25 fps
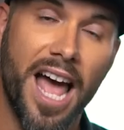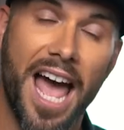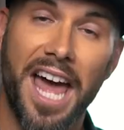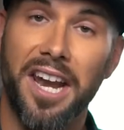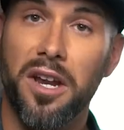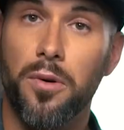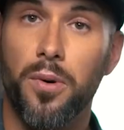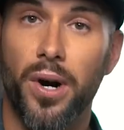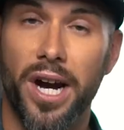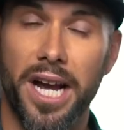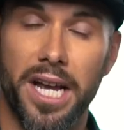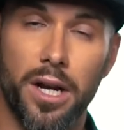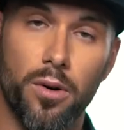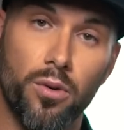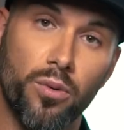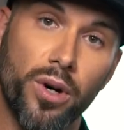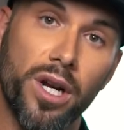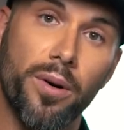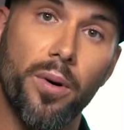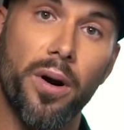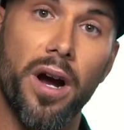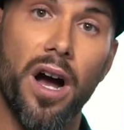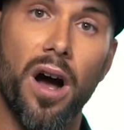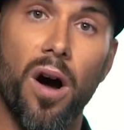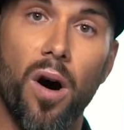Anyway,
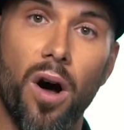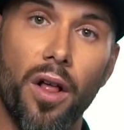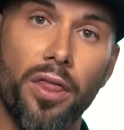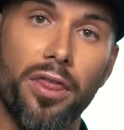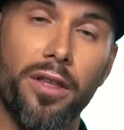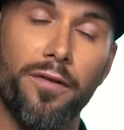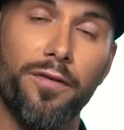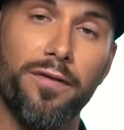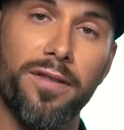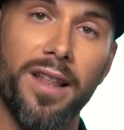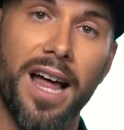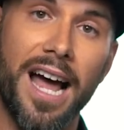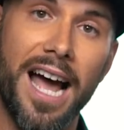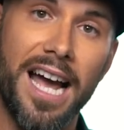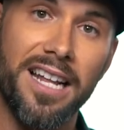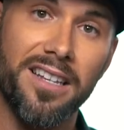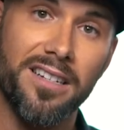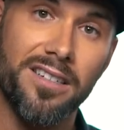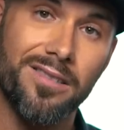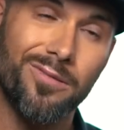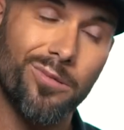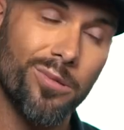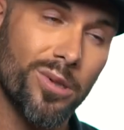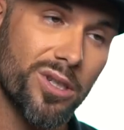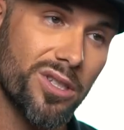we were on the flight
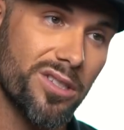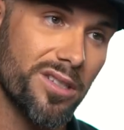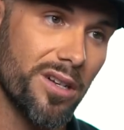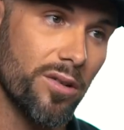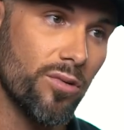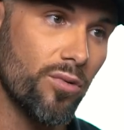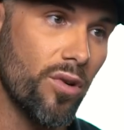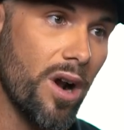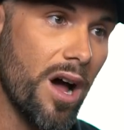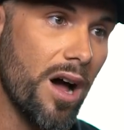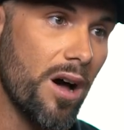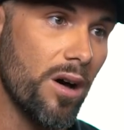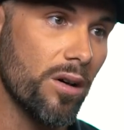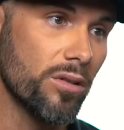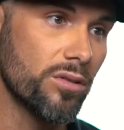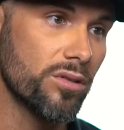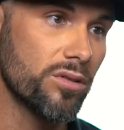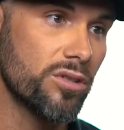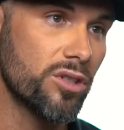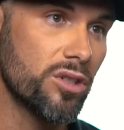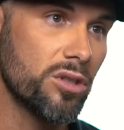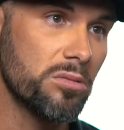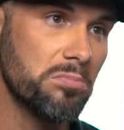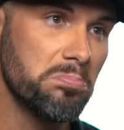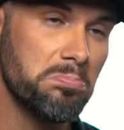and it was
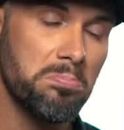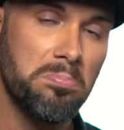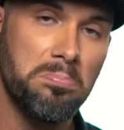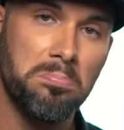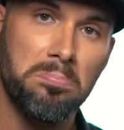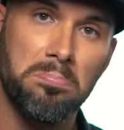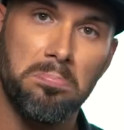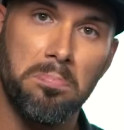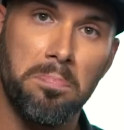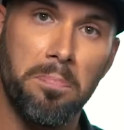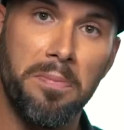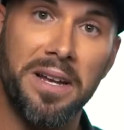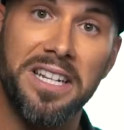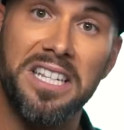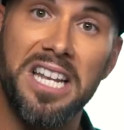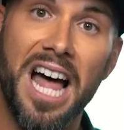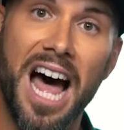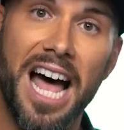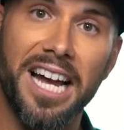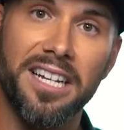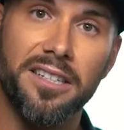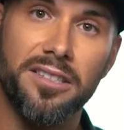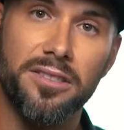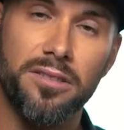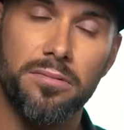around
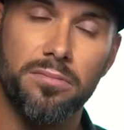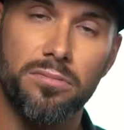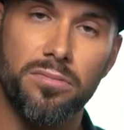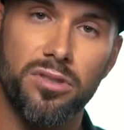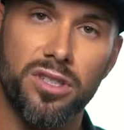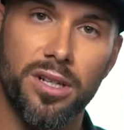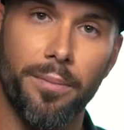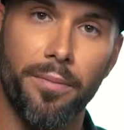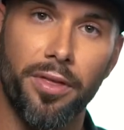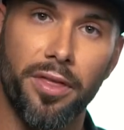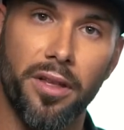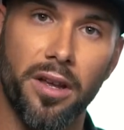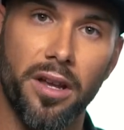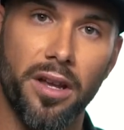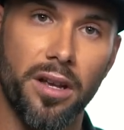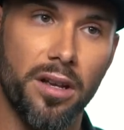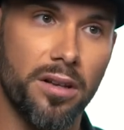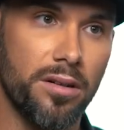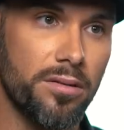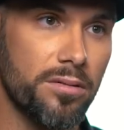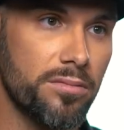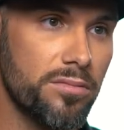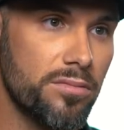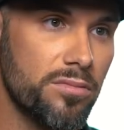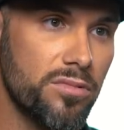midnight,
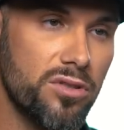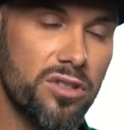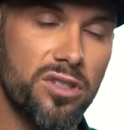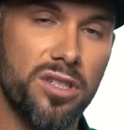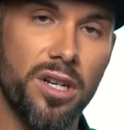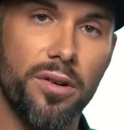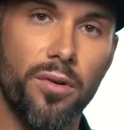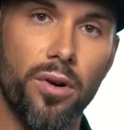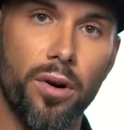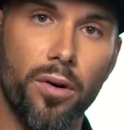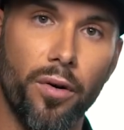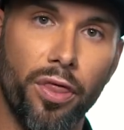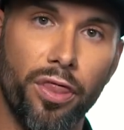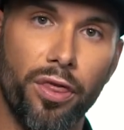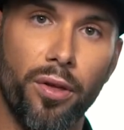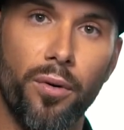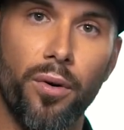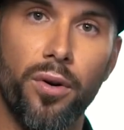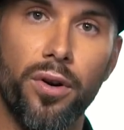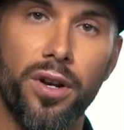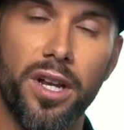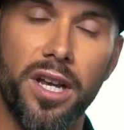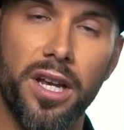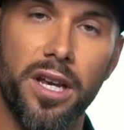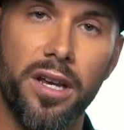something
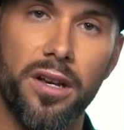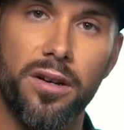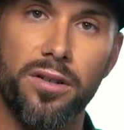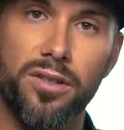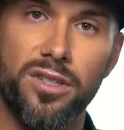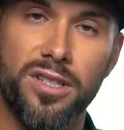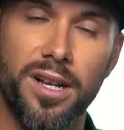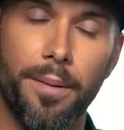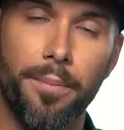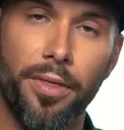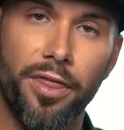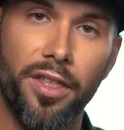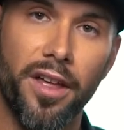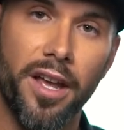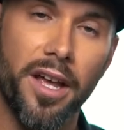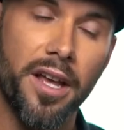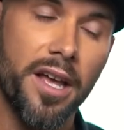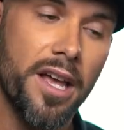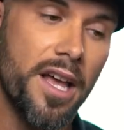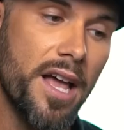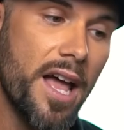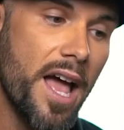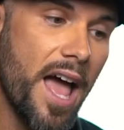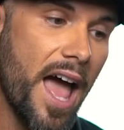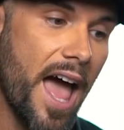0:30 or
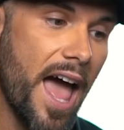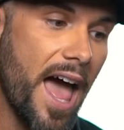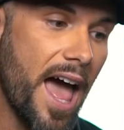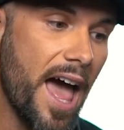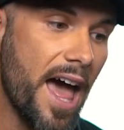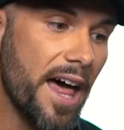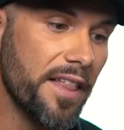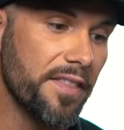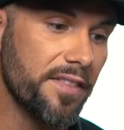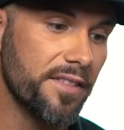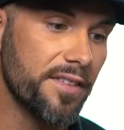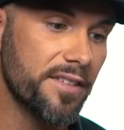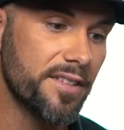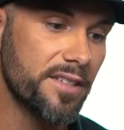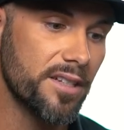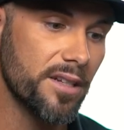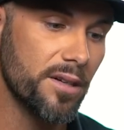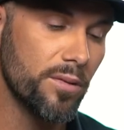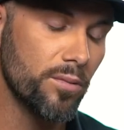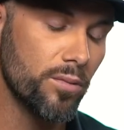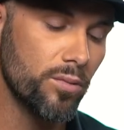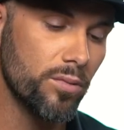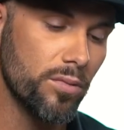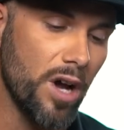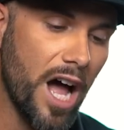something, and
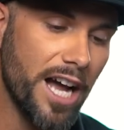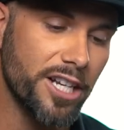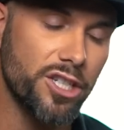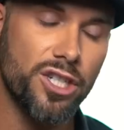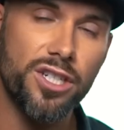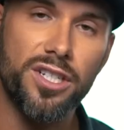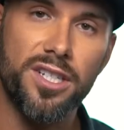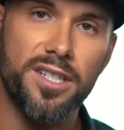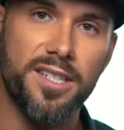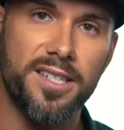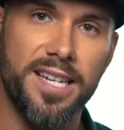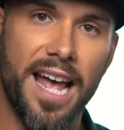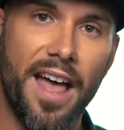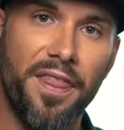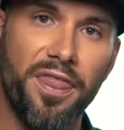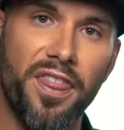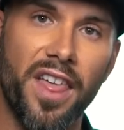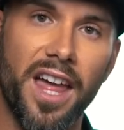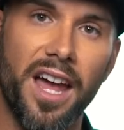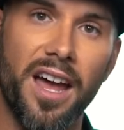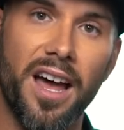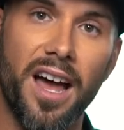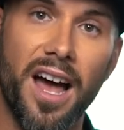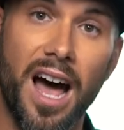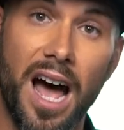I just sat
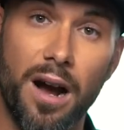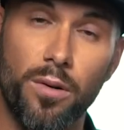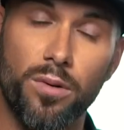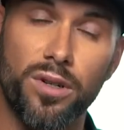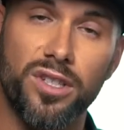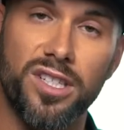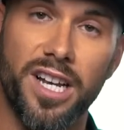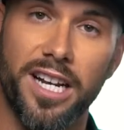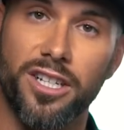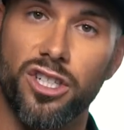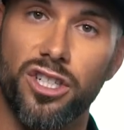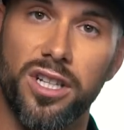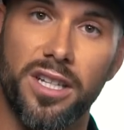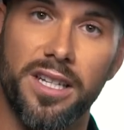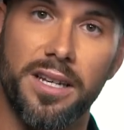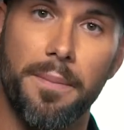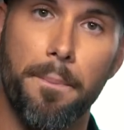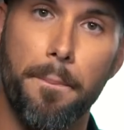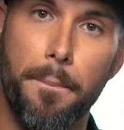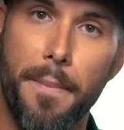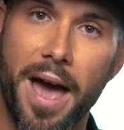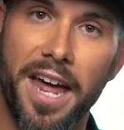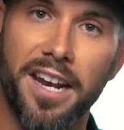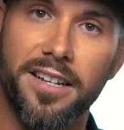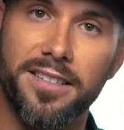there. I was actually
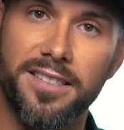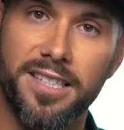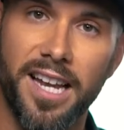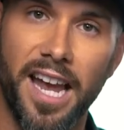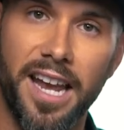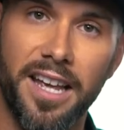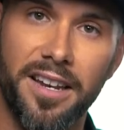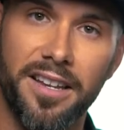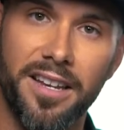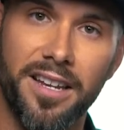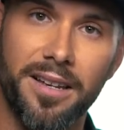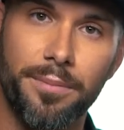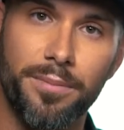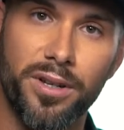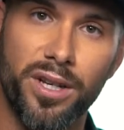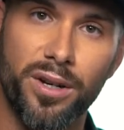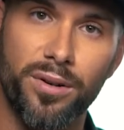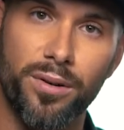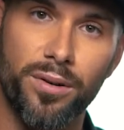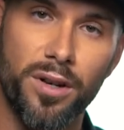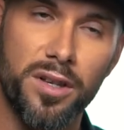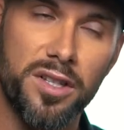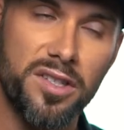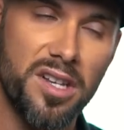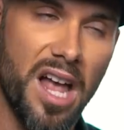meditating
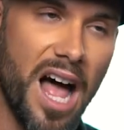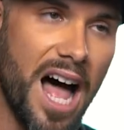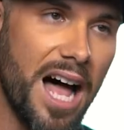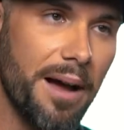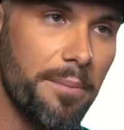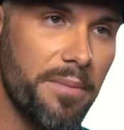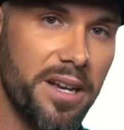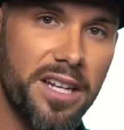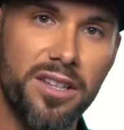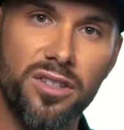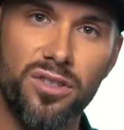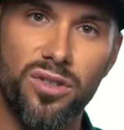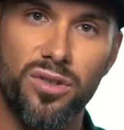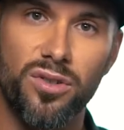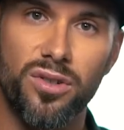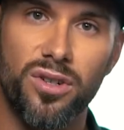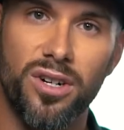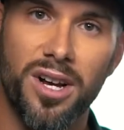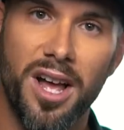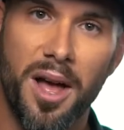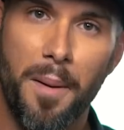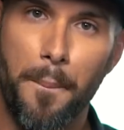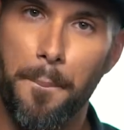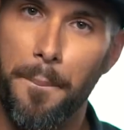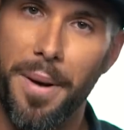because I'm
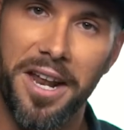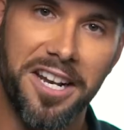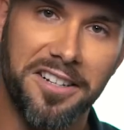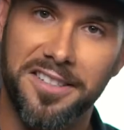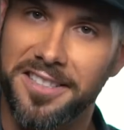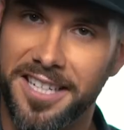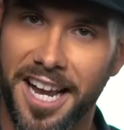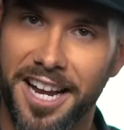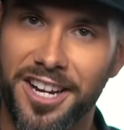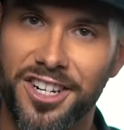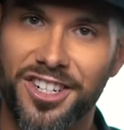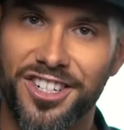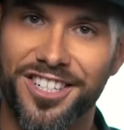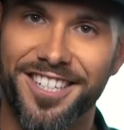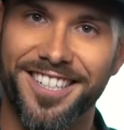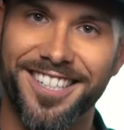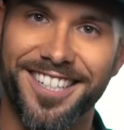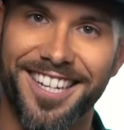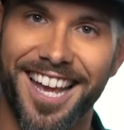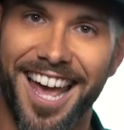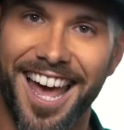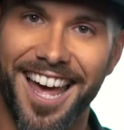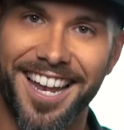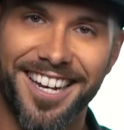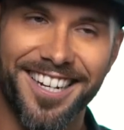into meditation
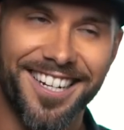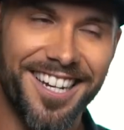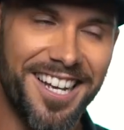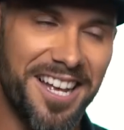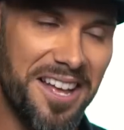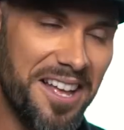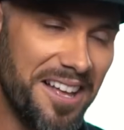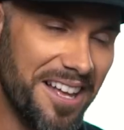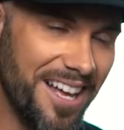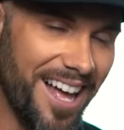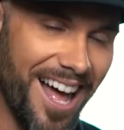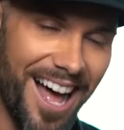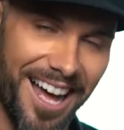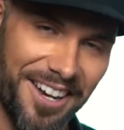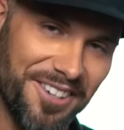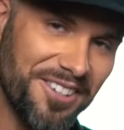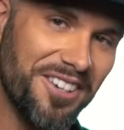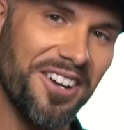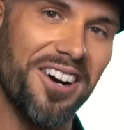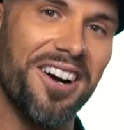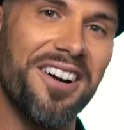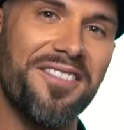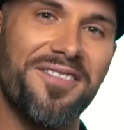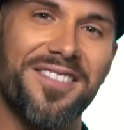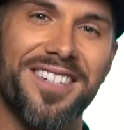again. I
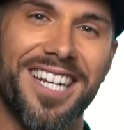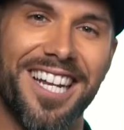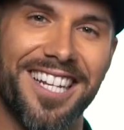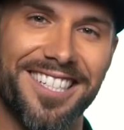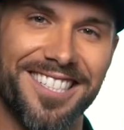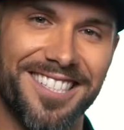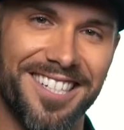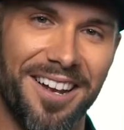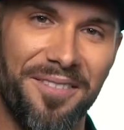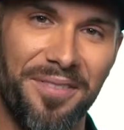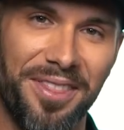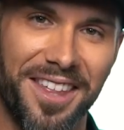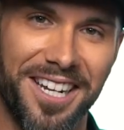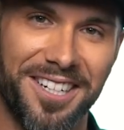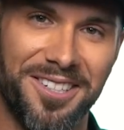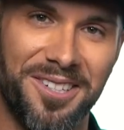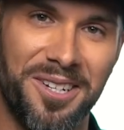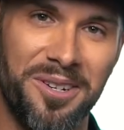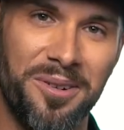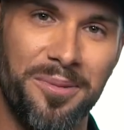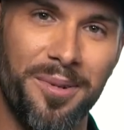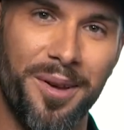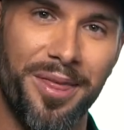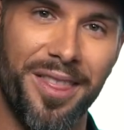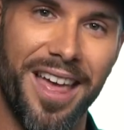don't know if it has something
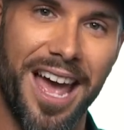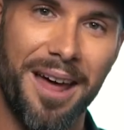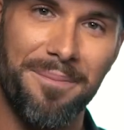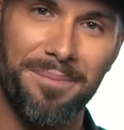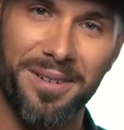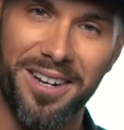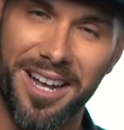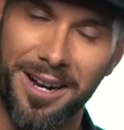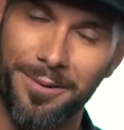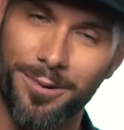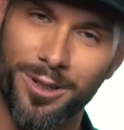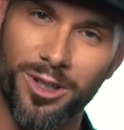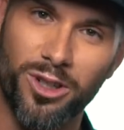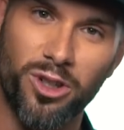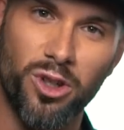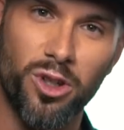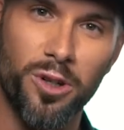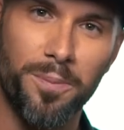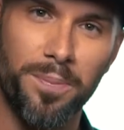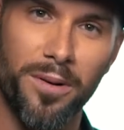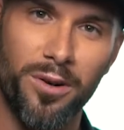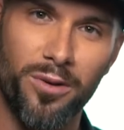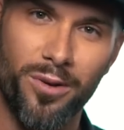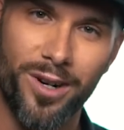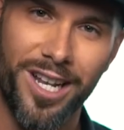to do with that, but I was
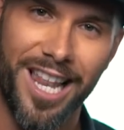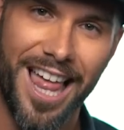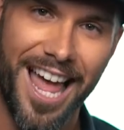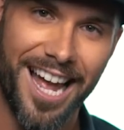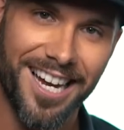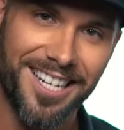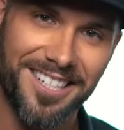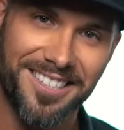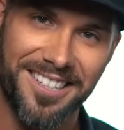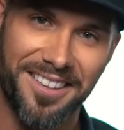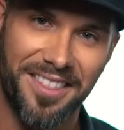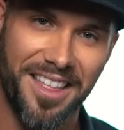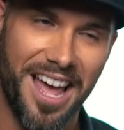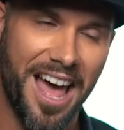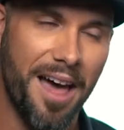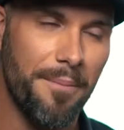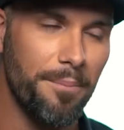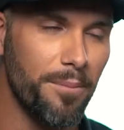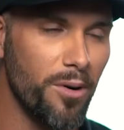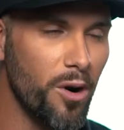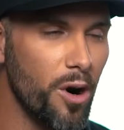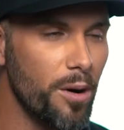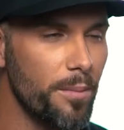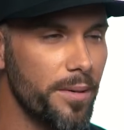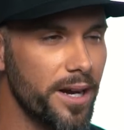super relaxed at that
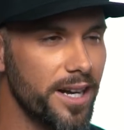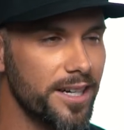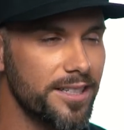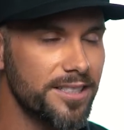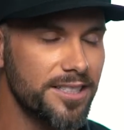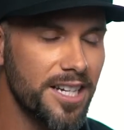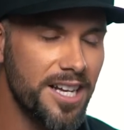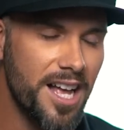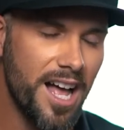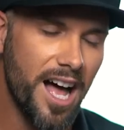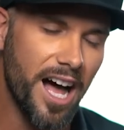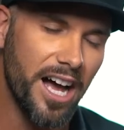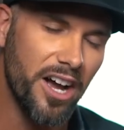moment.